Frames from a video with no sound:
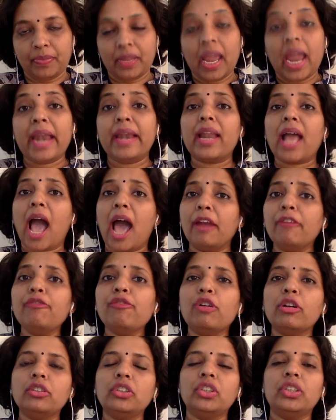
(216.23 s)
And
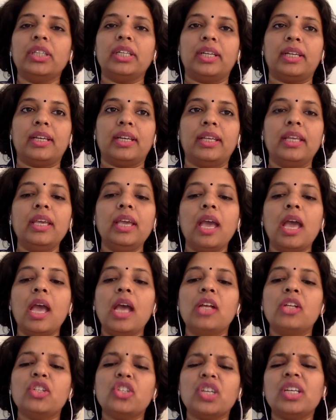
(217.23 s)
unfortunately,
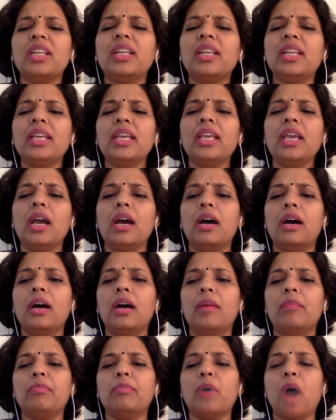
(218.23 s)
generally
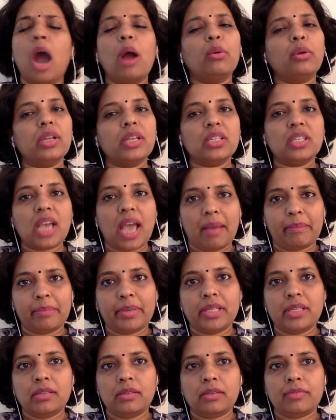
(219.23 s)
outage
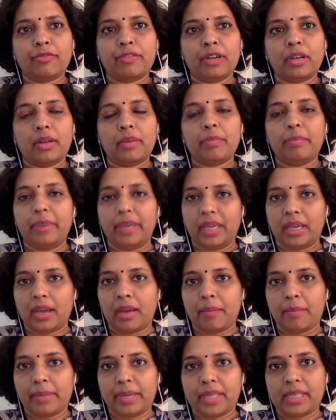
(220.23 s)
happens for big
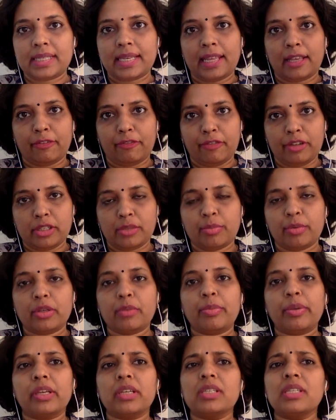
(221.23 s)
companies like Facebook
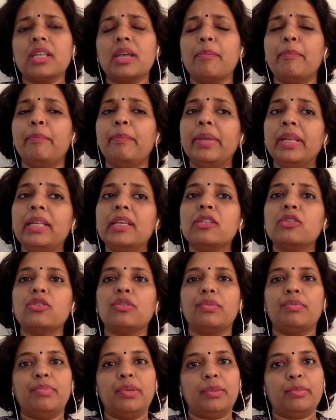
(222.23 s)
because there are billions
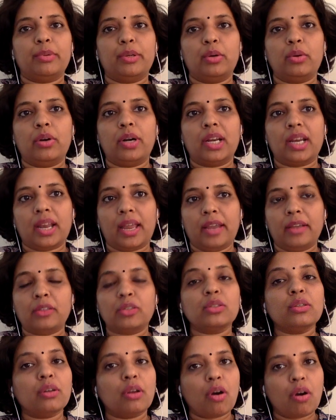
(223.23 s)
of people who are trying
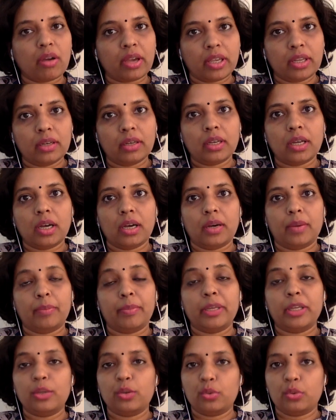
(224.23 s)
to log in
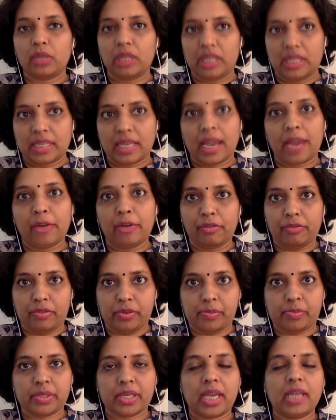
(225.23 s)
into these kind of
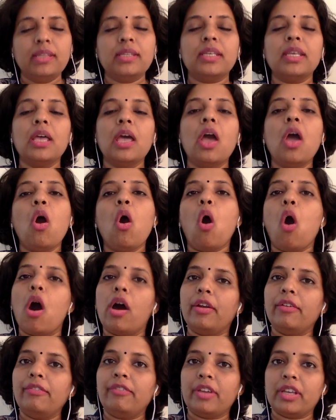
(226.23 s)
websites.
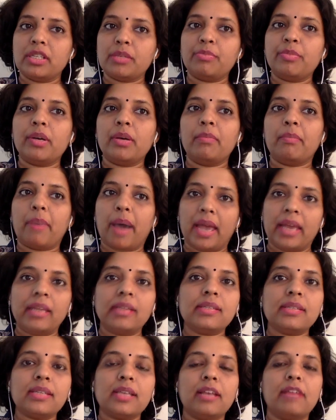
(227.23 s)
On Facebook by
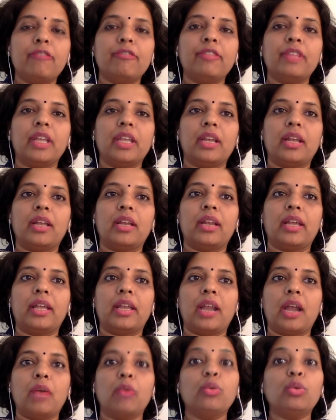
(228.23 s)
itself, there are
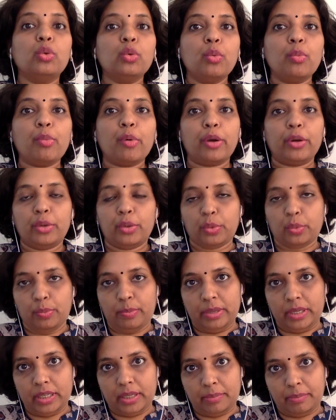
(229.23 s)
around 2.2
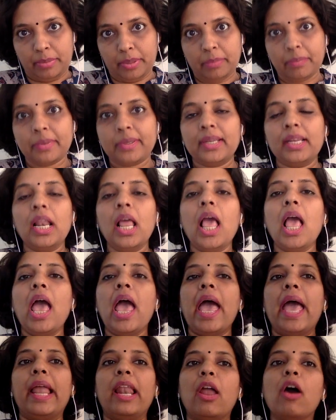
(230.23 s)
billion people.
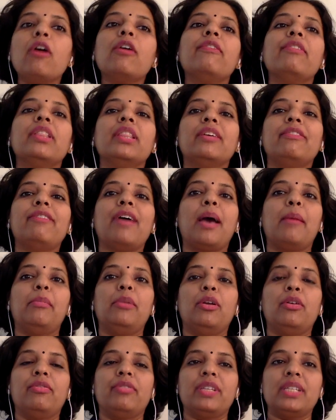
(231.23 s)
Along with the
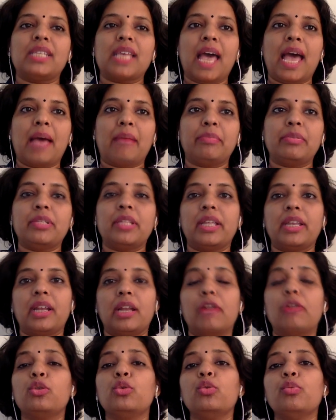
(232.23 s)
family of its apps, there
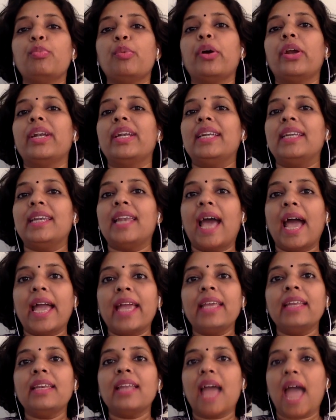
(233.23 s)
are
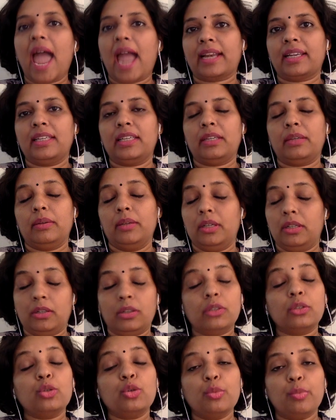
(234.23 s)

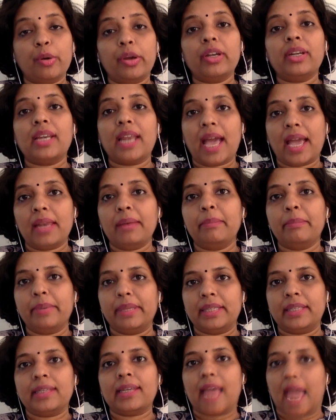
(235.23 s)
2.9
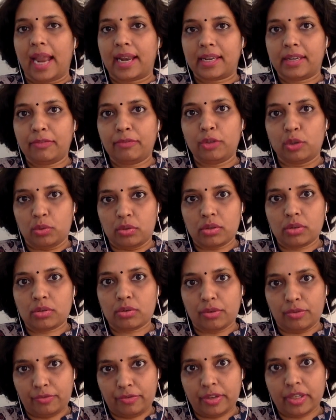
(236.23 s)
billion active users
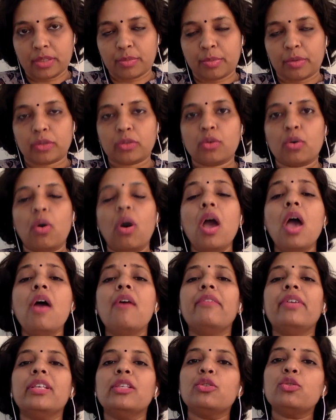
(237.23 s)
on Facebook. So
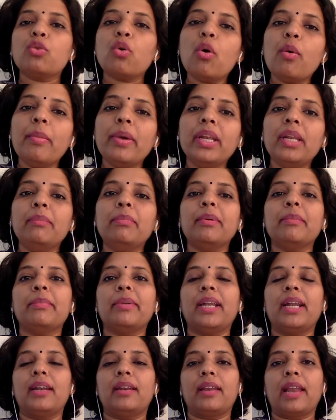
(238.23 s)
when so many
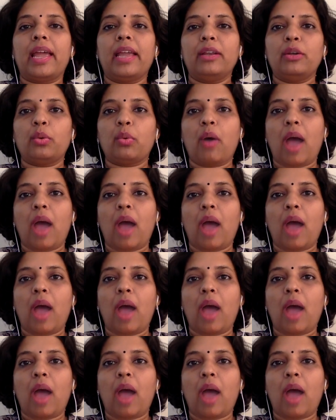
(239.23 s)
people are trying to